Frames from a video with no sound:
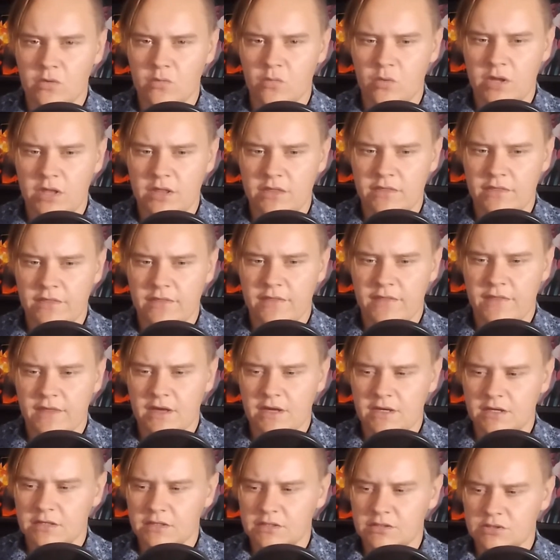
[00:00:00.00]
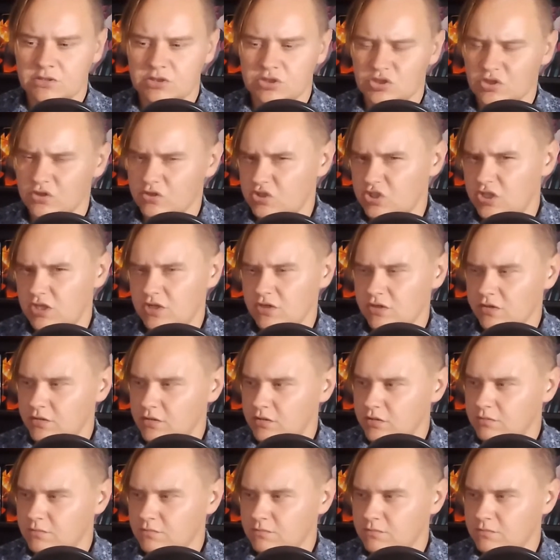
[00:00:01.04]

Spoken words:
with Churchy, or